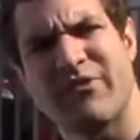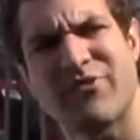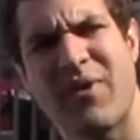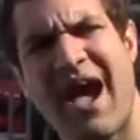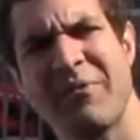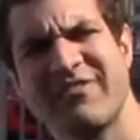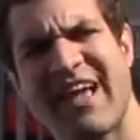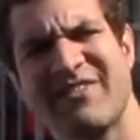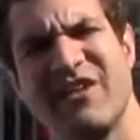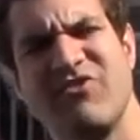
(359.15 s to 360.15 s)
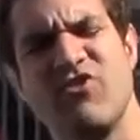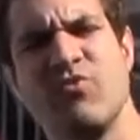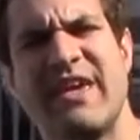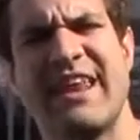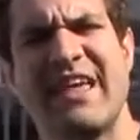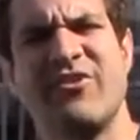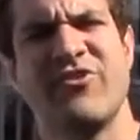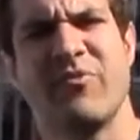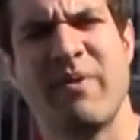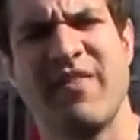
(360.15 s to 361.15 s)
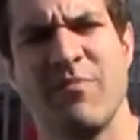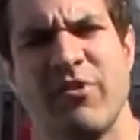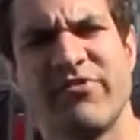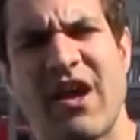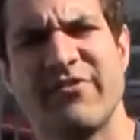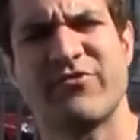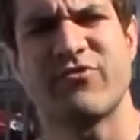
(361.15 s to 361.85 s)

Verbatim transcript: So how exactly do you get into the Bentley Mulsanne's